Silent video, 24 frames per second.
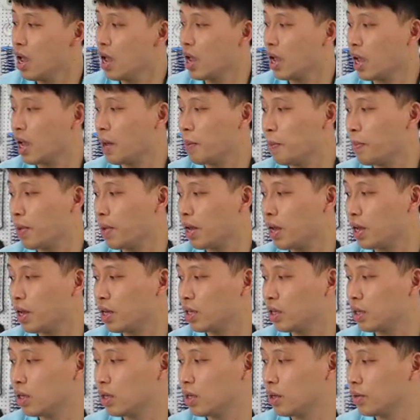In
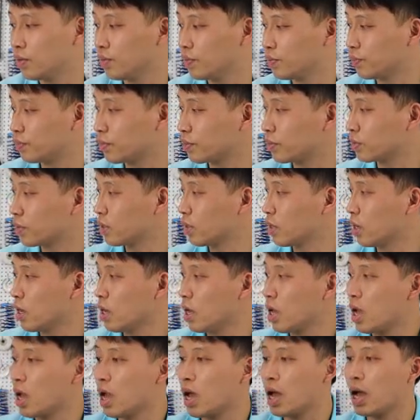me,
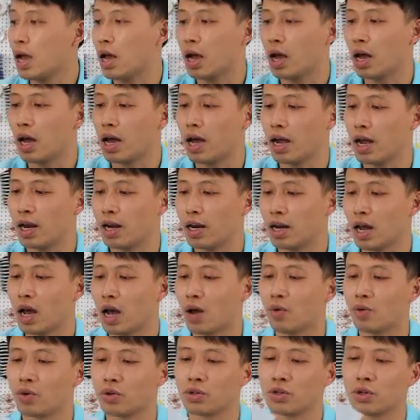and I
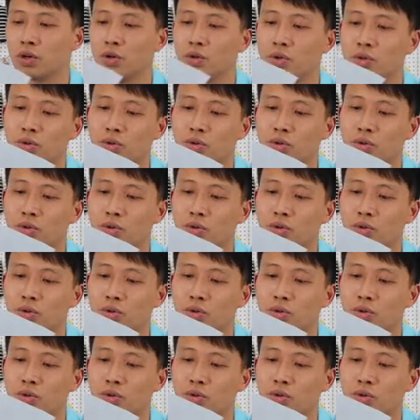will show